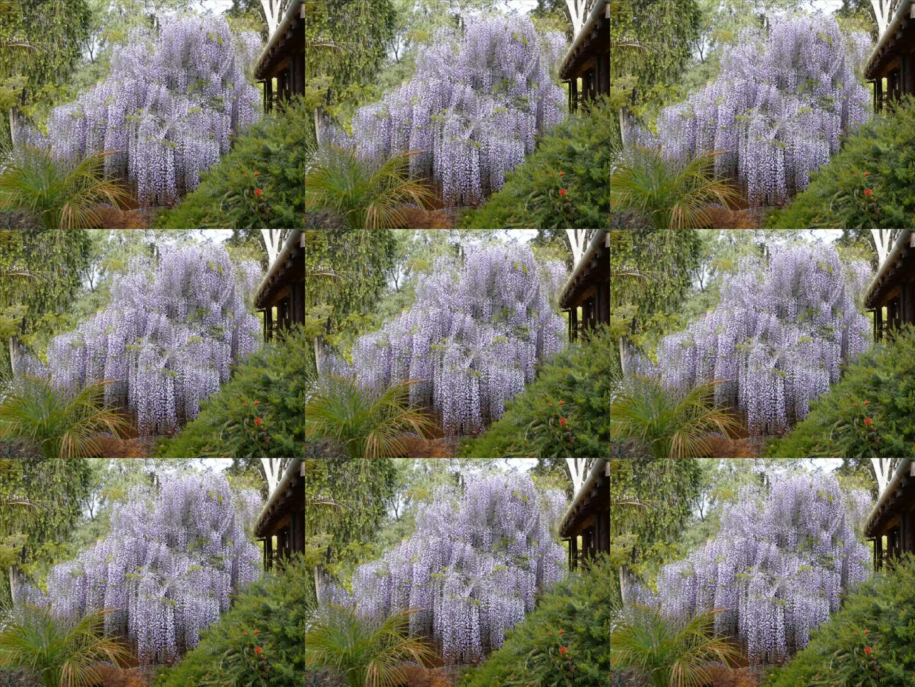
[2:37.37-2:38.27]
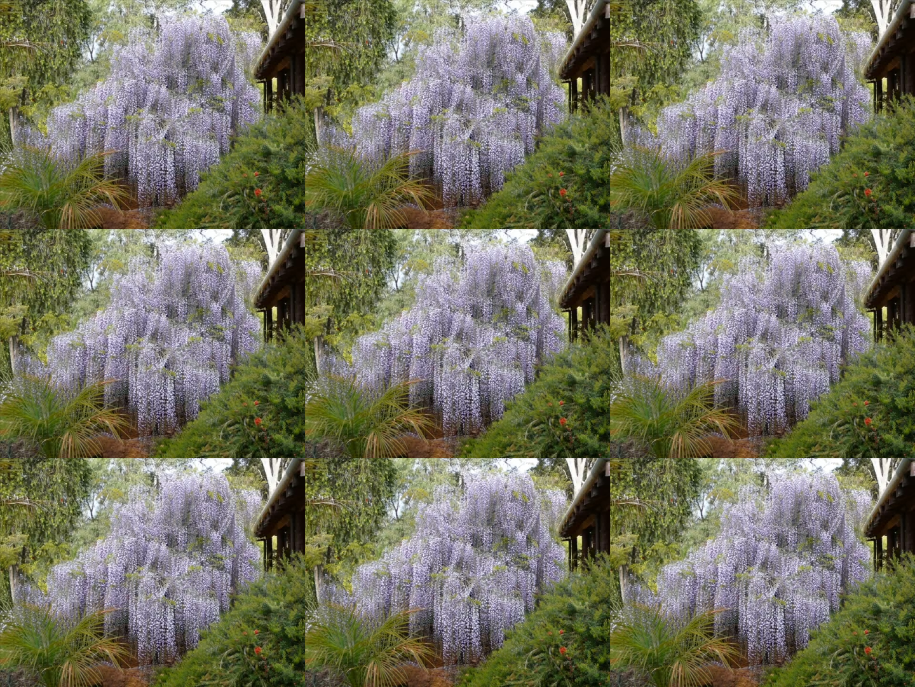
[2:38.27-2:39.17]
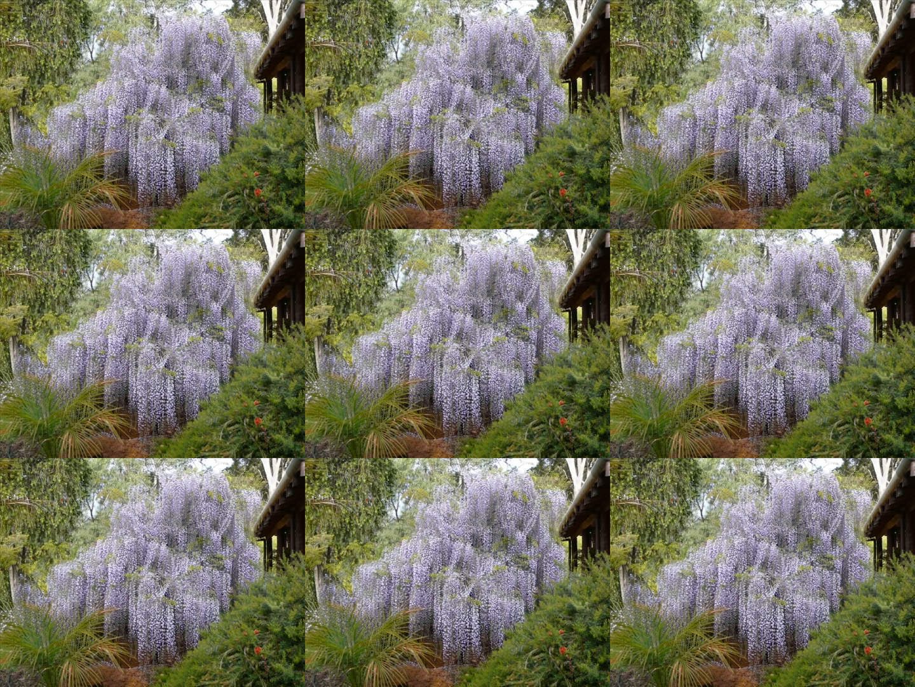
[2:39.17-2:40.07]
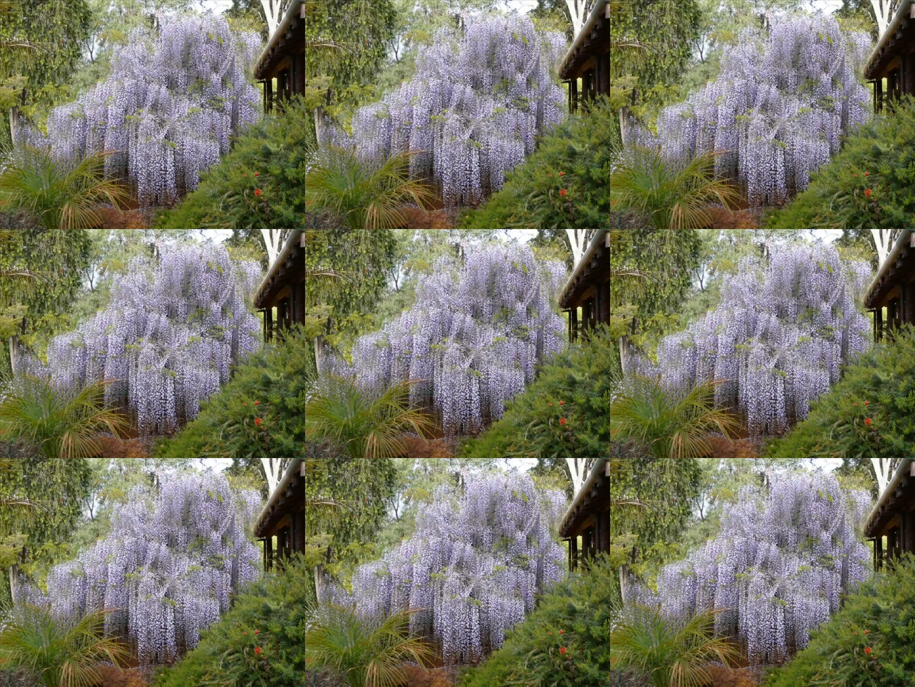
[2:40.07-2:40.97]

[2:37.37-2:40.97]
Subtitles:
(no speaker visible)